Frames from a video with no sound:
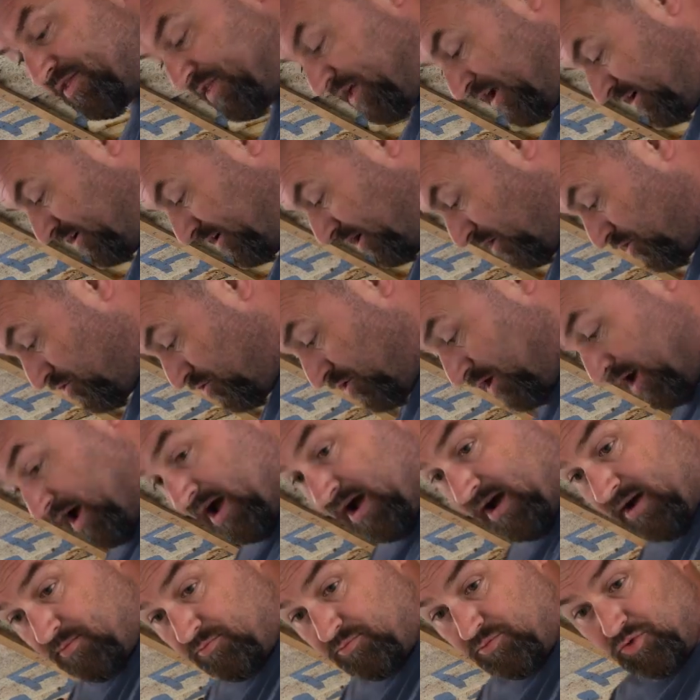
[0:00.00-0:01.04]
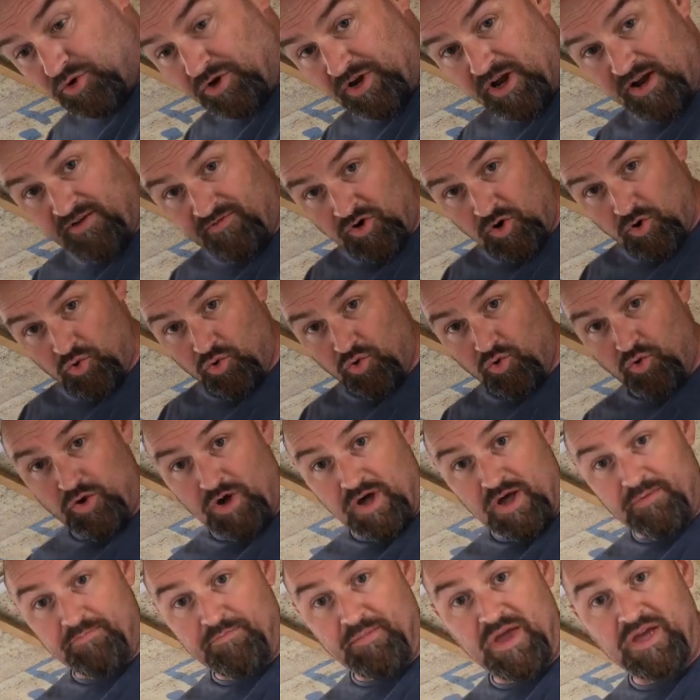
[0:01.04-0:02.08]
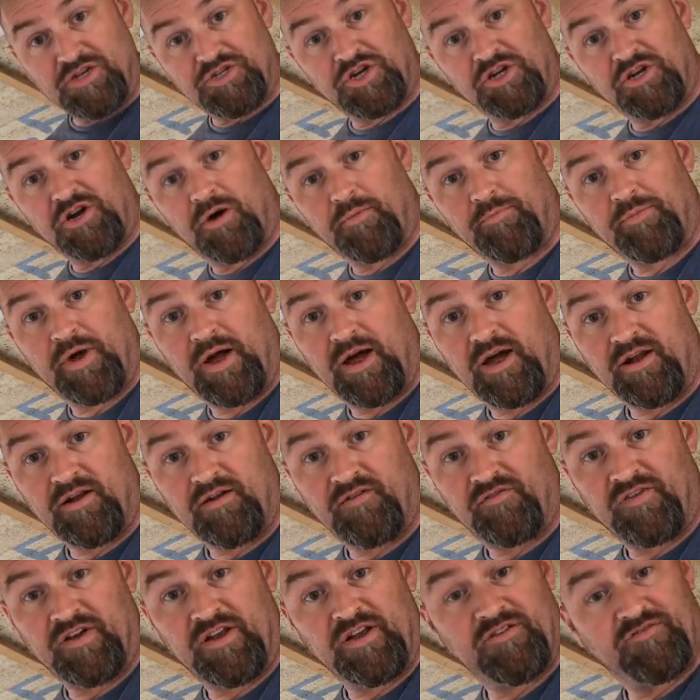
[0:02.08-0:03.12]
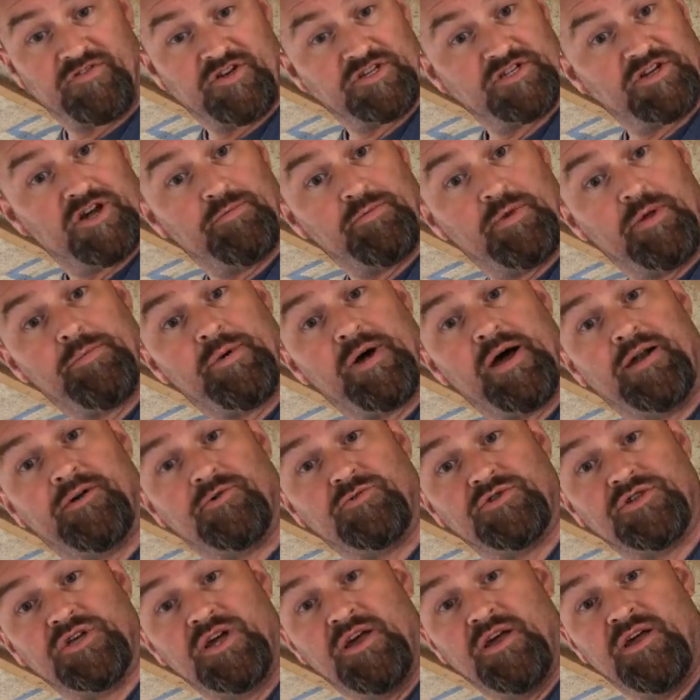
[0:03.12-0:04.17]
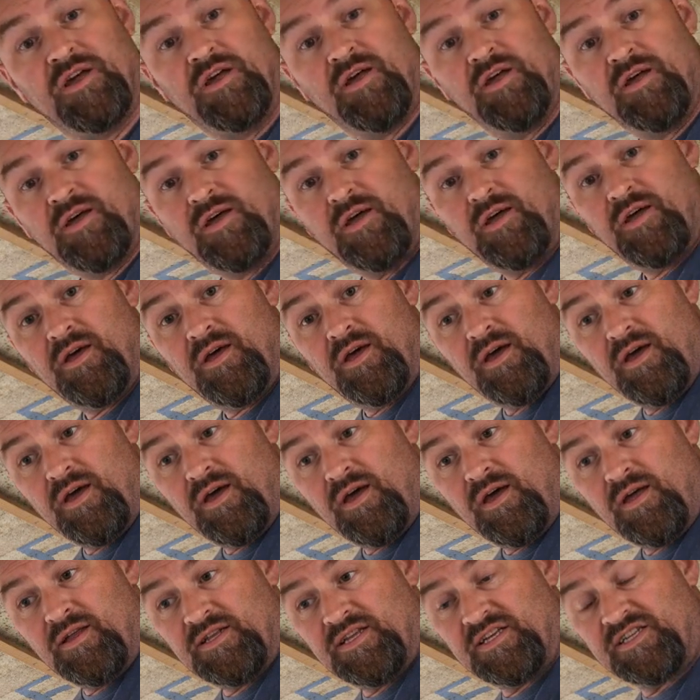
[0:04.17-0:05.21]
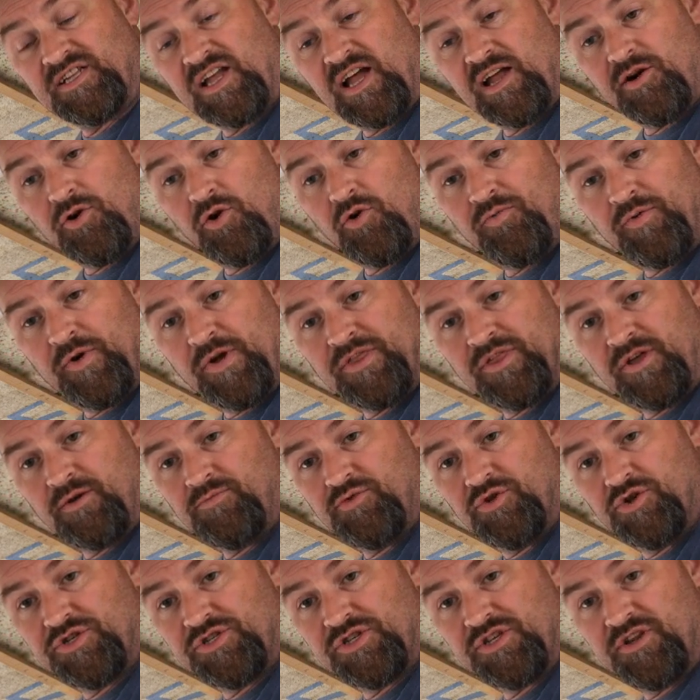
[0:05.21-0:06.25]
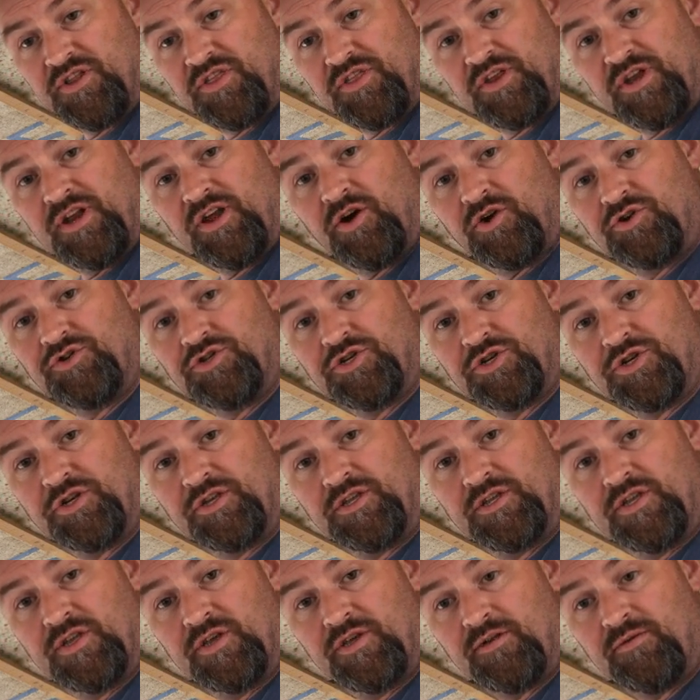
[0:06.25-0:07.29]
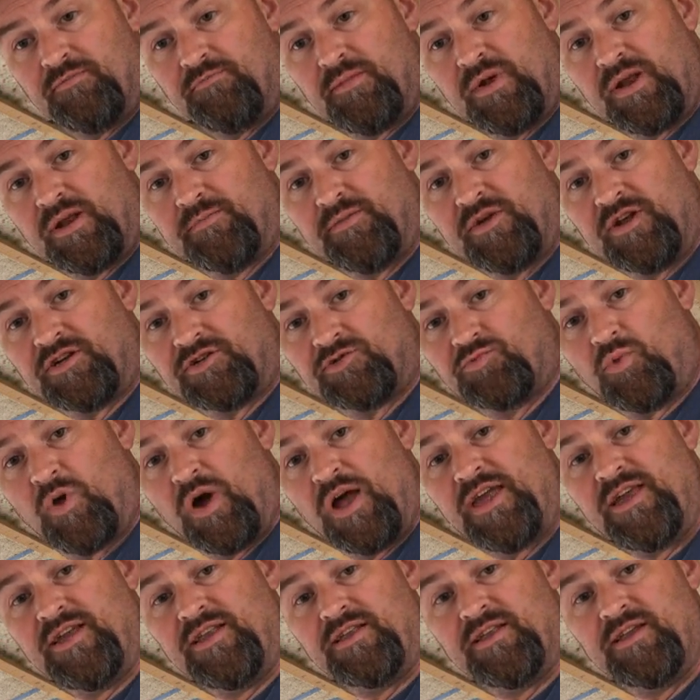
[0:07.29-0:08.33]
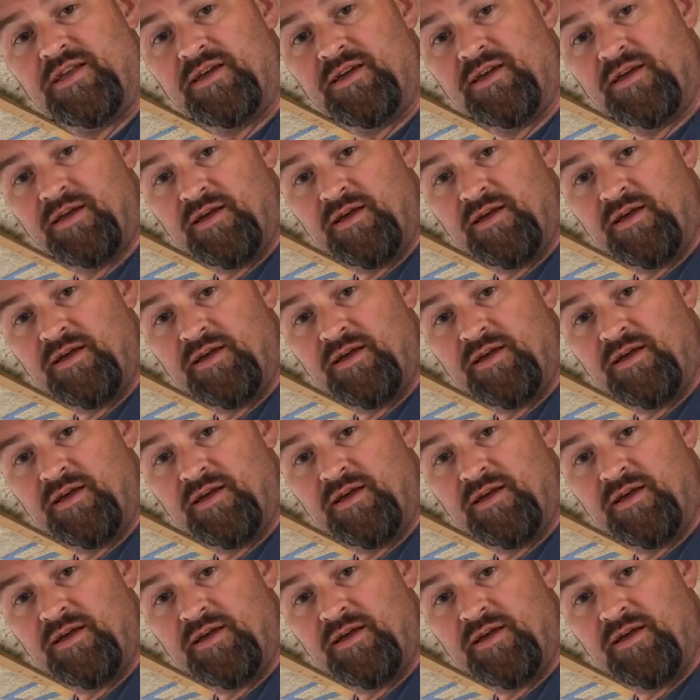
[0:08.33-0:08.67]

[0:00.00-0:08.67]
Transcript: think now I'm going to have a go at measuring up and fitting the first couple of panels. To start off with, I'm using 300mm wide.